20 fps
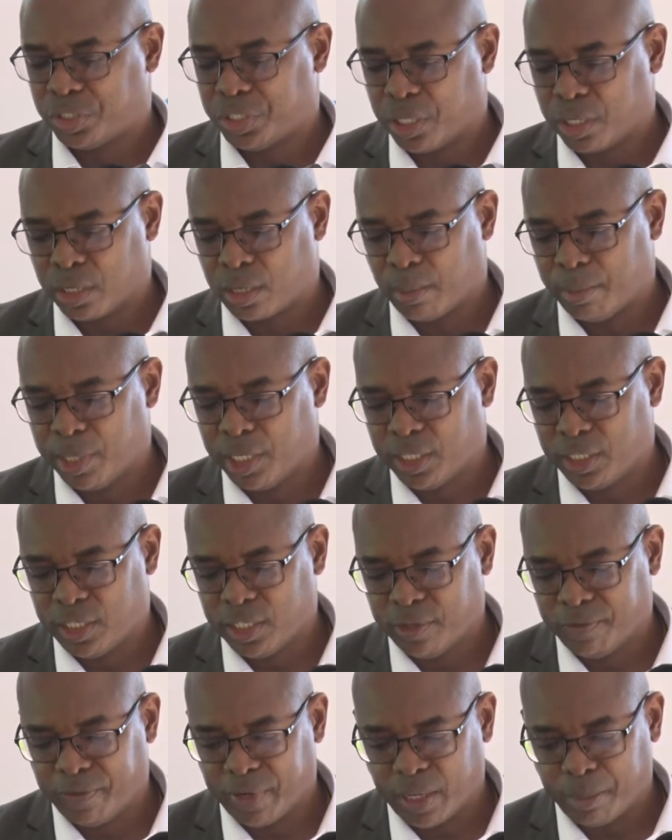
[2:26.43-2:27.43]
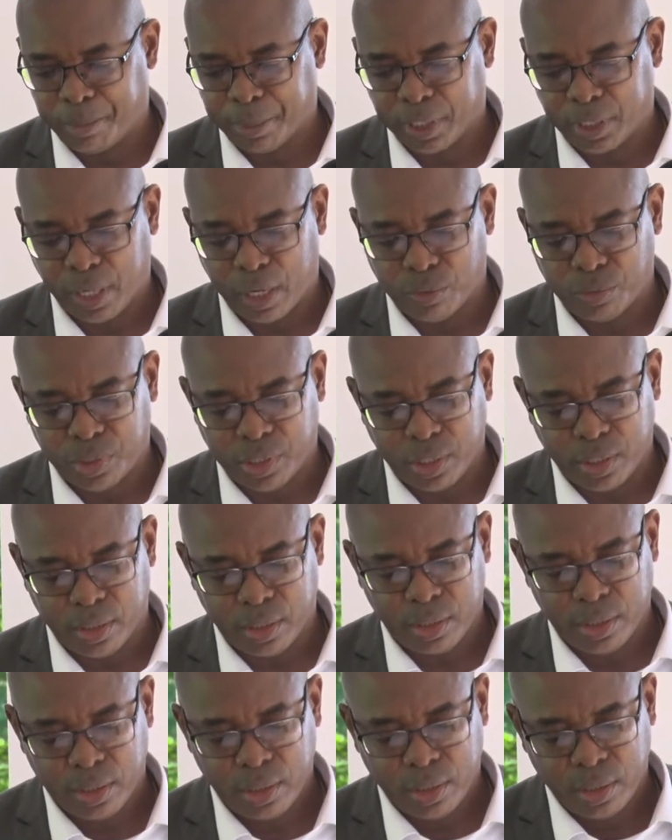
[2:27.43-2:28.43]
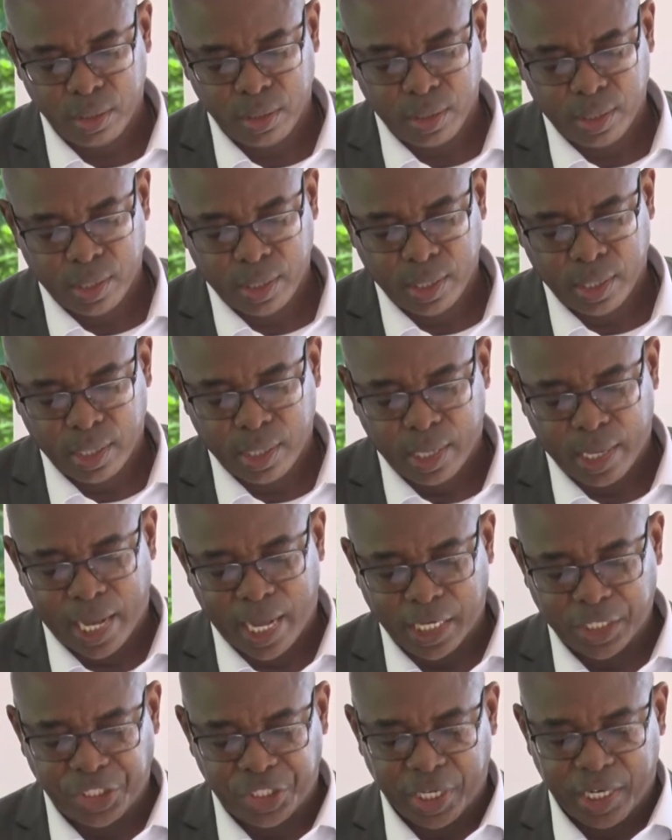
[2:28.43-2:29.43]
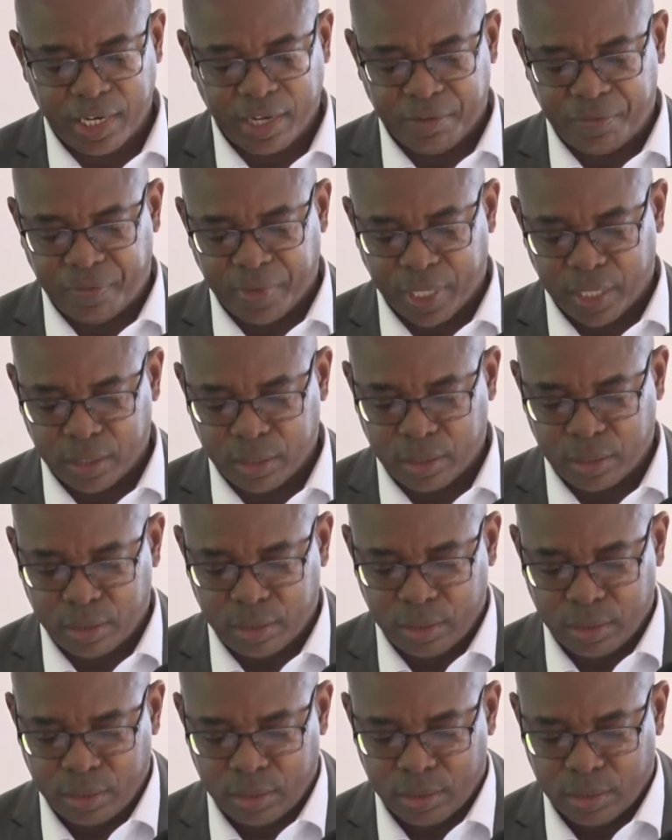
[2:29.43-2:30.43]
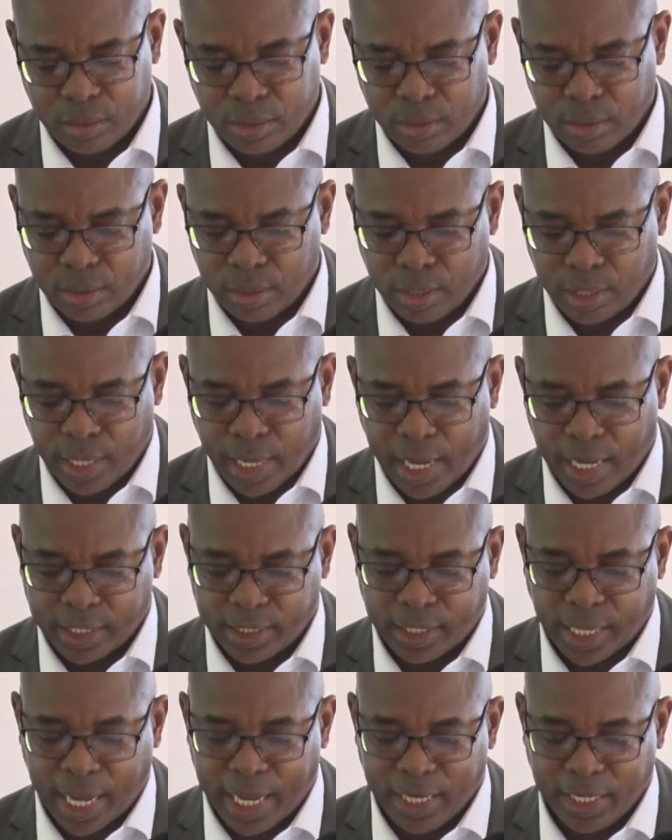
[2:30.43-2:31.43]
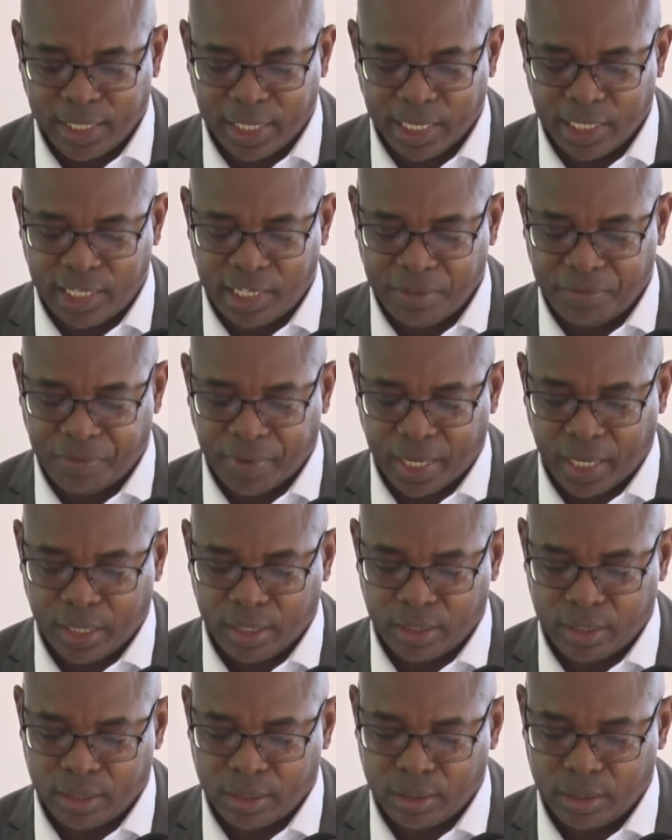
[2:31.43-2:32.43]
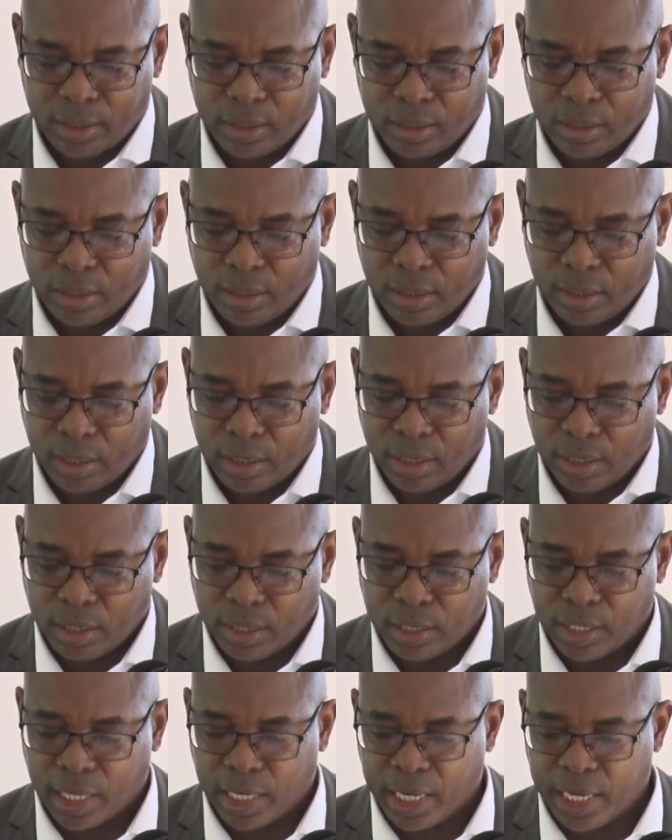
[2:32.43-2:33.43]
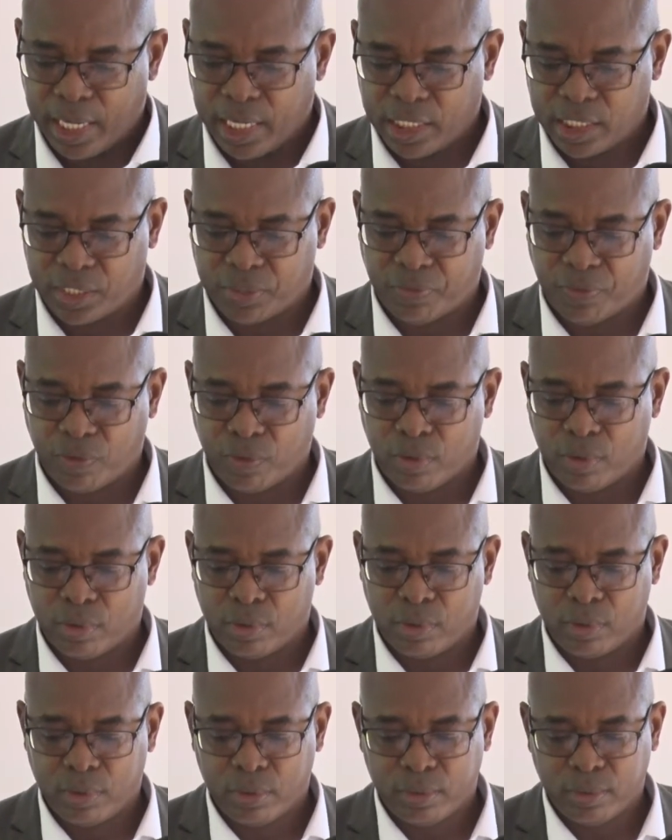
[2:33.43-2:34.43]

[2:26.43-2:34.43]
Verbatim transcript: and Community Development, Housing and Gender Affairs has identified the need for